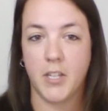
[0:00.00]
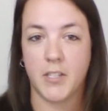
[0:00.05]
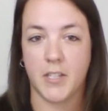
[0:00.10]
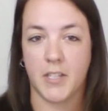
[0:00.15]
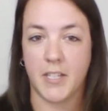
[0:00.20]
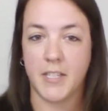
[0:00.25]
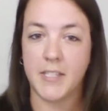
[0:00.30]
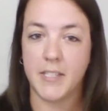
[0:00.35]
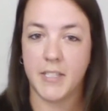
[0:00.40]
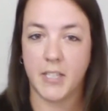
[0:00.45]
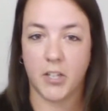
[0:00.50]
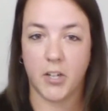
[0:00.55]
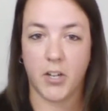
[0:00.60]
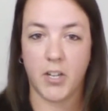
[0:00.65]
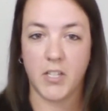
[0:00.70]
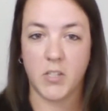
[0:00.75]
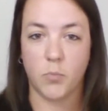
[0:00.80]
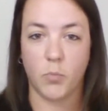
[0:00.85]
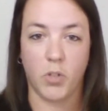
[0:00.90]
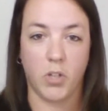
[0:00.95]
So this
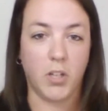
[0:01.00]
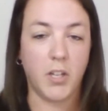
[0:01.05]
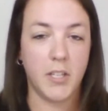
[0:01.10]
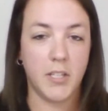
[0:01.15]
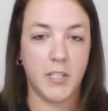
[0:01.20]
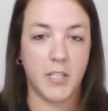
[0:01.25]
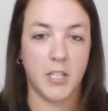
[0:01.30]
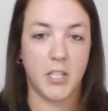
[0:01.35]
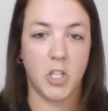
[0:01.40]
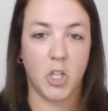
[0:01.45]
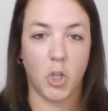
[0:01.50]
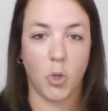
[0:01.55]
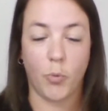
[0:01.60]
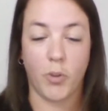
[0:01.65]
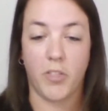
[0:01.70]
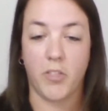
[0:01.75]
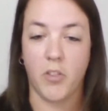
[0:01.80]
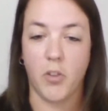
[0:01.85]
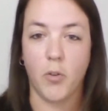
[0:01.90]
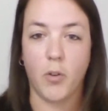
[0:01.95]
series will continue
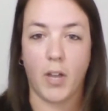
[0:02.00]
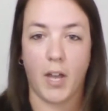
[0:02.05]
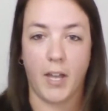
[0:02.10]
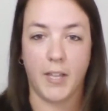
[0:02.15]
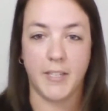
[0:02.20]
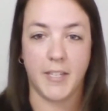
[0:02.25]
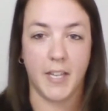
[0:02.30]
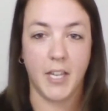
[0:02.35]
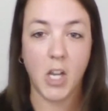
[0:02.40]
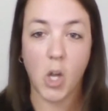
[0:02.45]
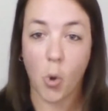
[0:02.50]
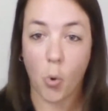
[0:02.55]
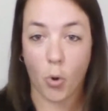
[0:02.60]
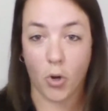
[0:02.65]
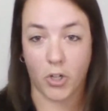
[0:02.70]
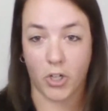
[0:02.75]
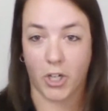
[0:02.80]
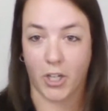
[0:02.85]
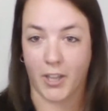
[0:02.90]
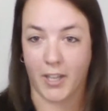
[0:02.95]
with new content
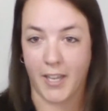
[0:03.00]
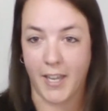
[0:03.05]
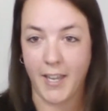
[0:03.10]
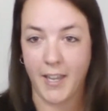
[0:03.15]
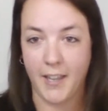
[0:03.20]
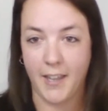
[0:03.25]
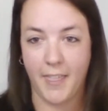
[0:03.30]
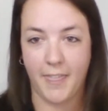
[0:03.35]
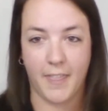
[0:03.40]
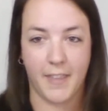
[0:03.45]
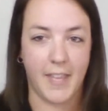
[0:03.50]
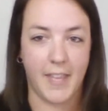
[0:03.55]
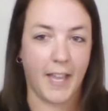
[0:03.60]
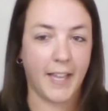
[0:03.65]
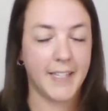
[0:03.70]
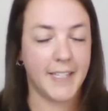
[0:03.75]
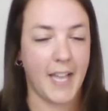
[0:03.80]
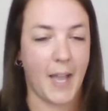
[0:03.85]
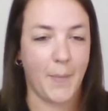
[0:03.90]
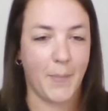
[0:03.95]
quarterly. The
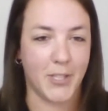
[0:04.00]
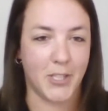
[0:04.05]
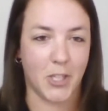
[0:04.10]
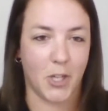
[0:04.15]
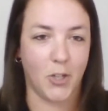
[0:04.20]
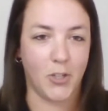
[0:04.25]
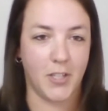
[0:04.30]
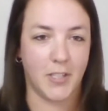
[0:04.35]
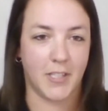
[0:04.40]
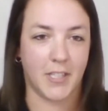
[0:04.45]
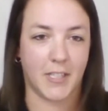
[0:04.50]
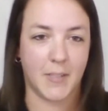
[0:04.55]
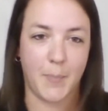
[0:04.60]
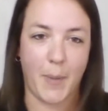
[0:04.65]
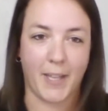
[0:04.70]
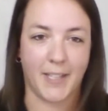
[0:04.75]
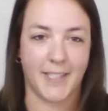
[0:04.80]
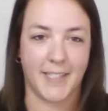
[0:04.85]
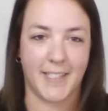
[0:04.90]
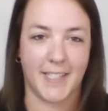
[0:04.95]
next episode is
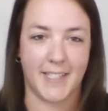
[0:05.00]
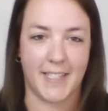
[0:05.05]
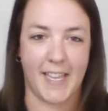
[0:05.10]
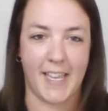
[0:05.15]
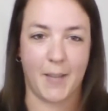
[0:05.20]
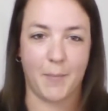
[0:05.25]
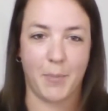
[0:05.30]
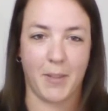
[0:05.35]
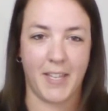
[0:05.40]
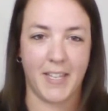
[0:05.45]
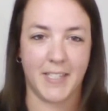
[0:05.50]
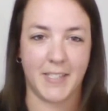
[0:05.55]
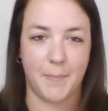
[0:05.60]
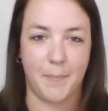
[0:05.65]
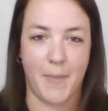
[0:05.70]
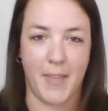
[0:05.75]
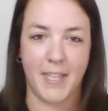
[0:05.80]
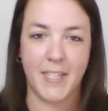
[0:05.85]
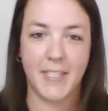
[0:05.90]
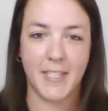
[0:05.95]
expected to take place
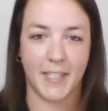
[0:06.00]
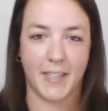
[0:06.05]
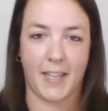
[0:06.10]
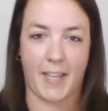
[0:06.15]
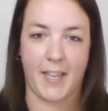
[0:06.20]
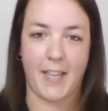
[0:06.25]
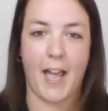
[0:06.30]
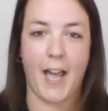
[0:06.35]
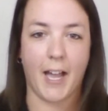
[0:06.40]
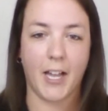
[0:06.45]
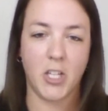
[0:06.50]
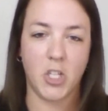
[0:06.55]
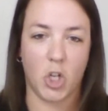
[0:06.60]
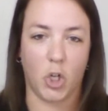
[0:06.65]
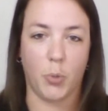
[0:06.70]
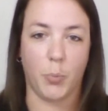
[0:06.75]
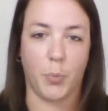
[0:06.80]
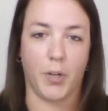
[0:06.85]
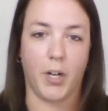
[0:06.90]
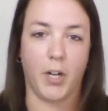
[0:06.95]
mid to late
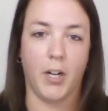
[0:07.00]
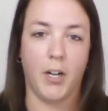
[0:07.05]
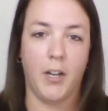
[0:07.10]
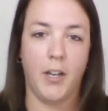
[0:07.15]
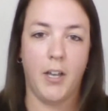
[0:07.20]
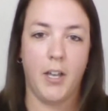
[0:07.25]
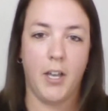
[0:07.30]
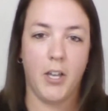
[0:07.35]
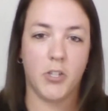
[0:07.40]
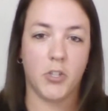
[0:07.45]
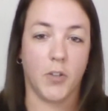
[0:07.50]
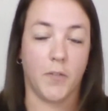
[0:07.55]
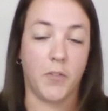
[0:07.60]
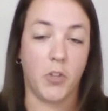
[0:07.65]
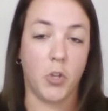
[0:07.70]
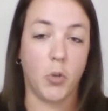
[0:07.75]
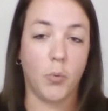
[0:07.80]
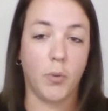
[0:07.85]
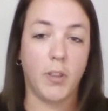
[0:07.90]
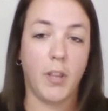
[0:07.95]
October. So
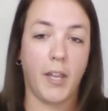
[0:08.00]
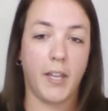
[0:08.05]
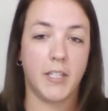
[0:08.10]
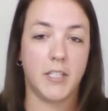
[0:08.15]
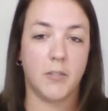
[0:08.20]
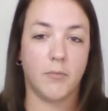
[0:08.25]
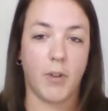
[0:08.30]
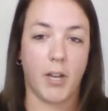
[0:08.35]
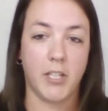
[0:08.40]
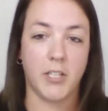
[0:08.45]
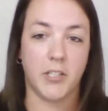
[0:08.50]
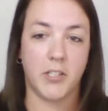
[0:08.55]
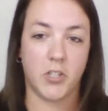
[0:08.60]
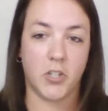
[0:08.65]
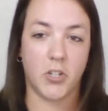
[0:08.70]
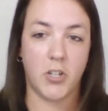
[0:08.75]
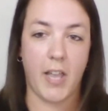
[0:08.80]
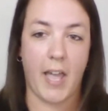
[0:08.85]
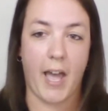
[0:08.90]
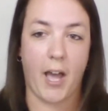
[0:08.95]
if you would like to
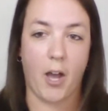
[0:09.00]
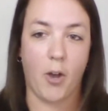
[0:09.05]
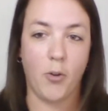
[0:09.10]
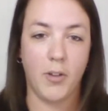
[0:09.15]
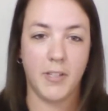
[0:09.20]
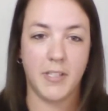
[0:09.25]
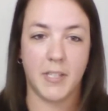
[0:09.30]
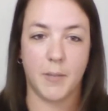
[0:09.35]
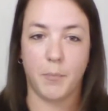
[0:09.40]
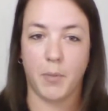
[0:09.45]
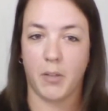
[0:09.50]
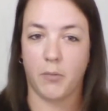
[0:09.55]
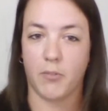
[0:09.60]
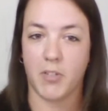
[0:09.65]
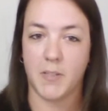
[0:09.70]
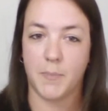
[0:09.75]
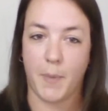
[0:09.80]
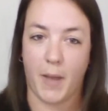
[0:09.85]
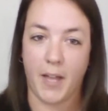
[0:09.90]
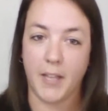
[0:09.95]
register now, simply
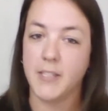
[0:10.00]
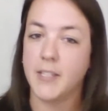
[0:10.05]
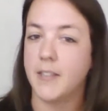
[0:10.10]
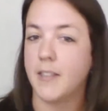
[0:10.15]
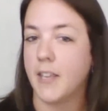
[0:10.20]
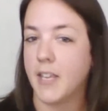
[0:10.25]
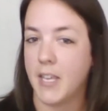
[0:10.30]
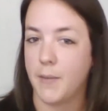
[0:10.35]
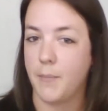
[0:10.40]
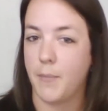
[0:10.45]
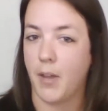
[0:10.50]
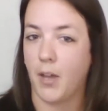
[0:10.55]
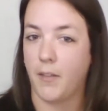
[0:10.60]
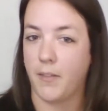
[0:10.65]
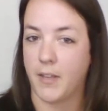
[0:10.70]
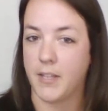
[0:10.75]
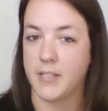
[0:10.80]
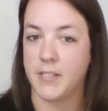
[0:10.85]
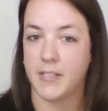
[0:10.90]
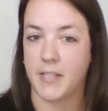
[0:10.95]
respond to the email
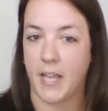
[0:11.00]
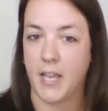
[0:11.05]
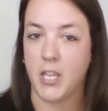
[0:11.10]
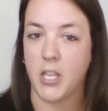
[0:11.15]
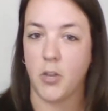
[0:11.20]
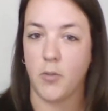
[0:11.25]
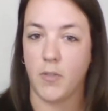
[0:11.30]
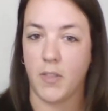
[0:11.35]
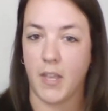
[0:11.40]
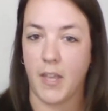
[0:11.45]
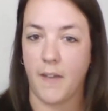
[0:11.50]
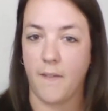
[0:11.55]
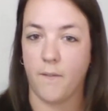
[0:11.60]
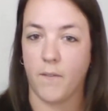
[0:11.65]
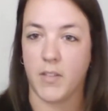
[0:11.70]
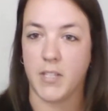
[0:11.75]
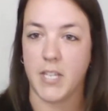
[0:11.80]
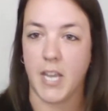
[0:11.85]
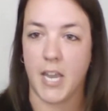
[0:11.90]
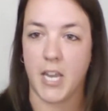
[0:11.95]
that sent you the
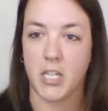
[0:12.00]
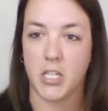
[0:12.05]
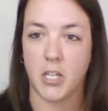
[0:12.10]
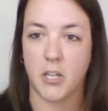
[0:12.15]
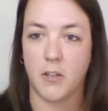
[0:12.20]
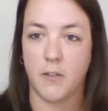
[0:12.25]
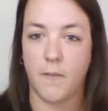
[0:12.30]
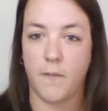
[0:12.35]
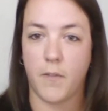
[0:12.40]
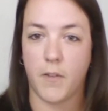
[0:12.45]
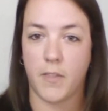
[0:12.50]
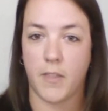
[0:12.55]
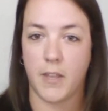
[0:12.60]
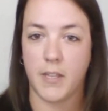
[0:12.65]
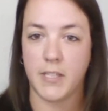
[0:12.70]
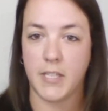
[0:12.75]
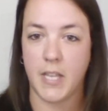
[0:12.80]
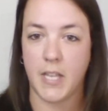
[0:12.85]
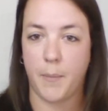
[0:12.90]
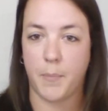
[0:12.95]
invitation for
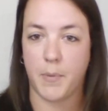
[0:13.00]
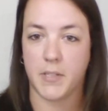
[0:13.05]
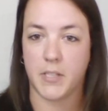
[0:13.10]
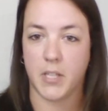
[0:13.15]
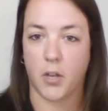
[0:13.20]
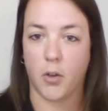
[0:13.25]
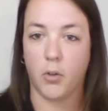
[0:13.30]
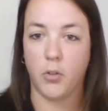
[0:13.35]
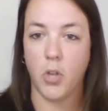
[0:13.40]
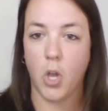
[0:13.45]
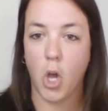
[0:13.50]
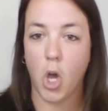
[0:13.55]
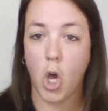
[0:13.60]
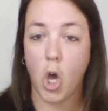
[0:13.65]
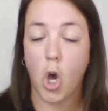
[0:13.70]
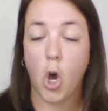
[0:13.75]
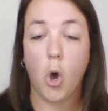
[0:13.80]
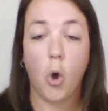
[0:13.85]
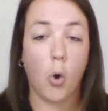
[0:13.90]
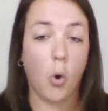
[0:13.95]
this episode,
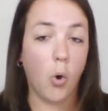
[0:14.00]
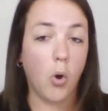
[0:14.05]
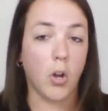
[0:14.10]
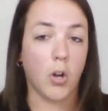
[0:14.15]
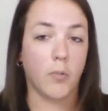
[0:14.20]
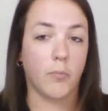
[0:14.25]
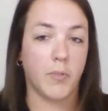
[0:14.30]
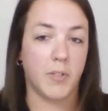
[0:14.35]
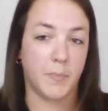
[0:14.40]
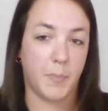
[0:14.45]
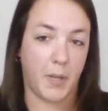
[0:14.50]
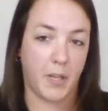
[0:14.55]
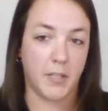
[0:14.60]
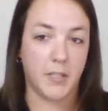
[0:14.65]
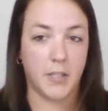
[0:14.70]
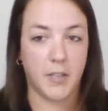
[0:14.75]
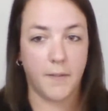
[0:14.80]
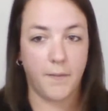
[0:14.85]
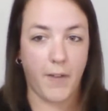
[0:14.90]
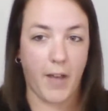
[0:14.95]
or
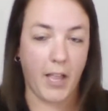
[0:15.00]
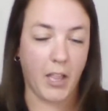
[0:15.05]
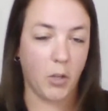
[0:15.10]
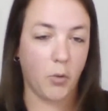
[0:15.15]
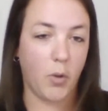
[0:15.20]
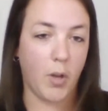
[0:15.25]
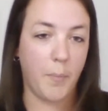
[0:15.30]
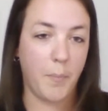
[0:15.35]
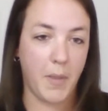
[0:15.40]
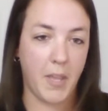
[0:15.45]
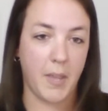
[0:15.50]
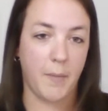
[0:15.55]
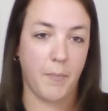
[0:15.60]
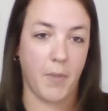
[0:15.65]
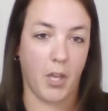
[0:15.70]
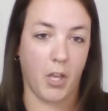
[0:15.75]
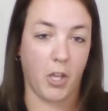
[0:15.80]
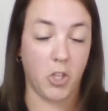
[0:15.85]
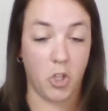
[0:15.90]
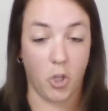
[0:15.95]
respond to the follow-up
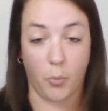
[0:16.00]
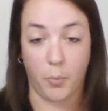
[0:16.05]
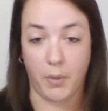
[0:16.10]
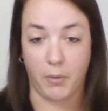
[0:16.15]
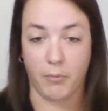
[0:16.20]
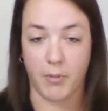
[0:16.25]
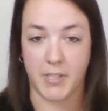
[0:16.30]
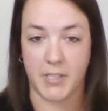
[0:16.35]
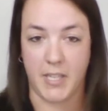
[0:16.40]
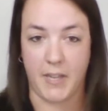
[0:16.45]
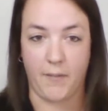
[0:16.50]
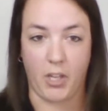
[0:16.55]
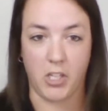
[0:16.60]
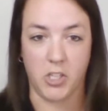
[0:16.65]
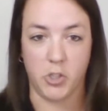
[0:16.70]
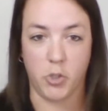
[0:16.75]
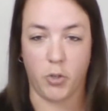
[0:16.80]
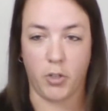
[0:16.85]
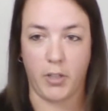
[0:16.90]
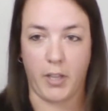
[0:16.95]
email you'll be
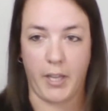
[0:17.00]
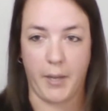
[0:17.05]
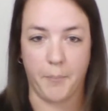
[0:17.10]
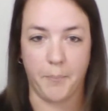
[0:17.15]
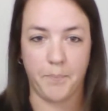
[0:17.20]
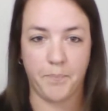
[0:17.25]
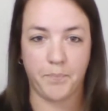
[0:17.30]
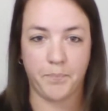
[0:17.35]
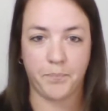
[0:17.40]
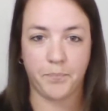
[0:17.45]
receiving shortly.